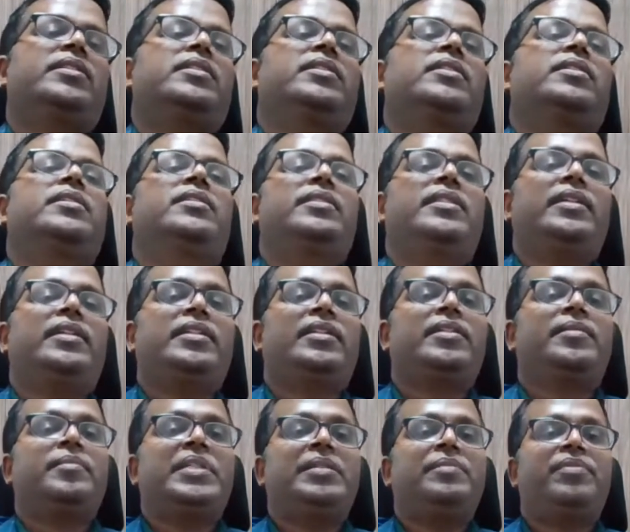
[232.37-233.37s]
there are many
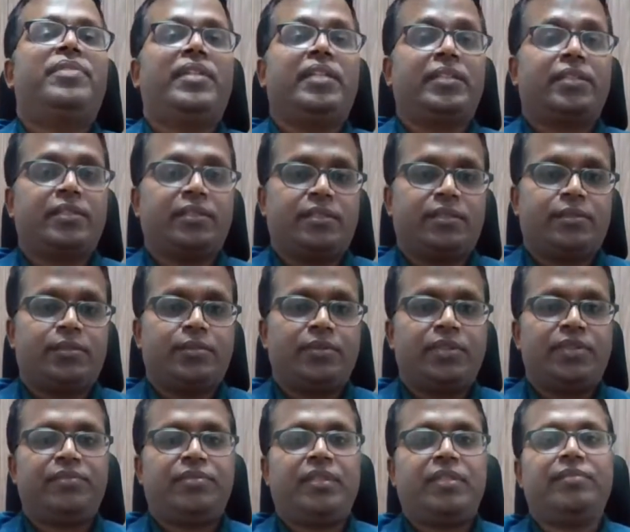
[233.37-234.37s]
factors which
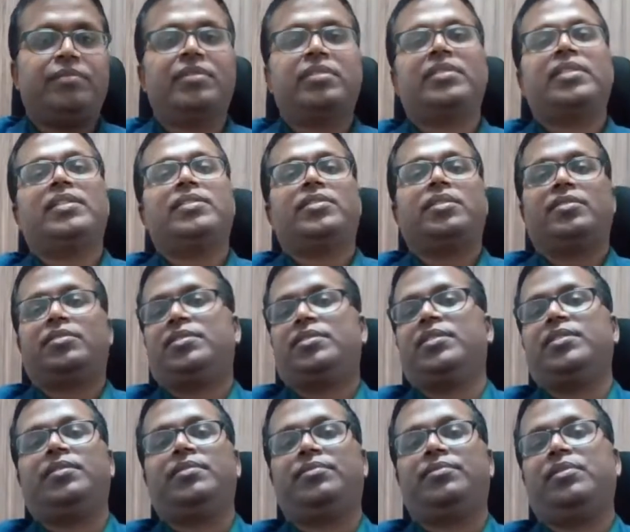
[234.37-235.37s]
favors the success of
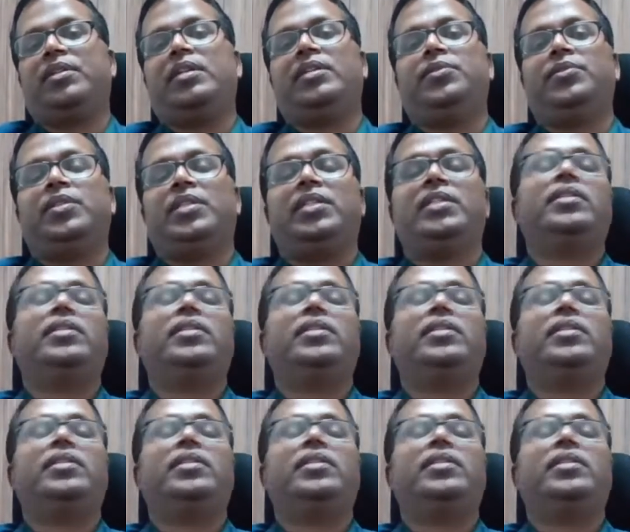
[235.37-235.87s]
IUI.